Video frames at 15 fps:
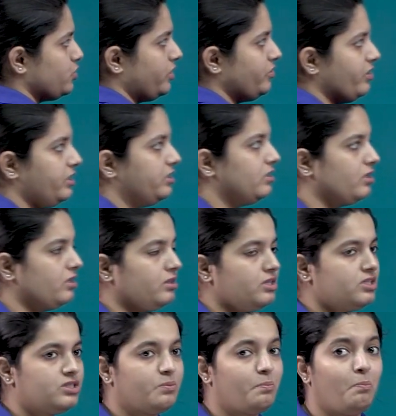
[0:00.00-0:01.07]
generated in
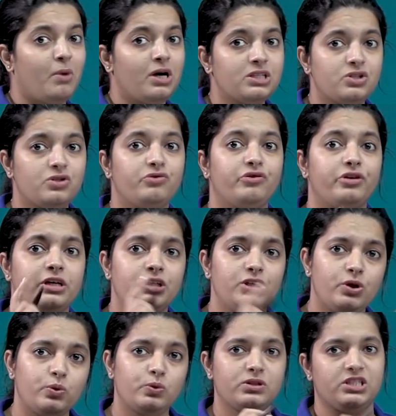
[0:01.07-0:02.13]
this must
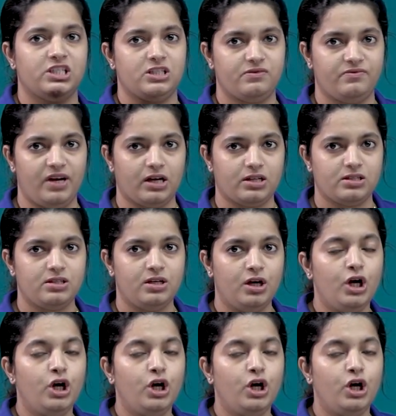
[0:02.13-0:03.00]
reduce this flux.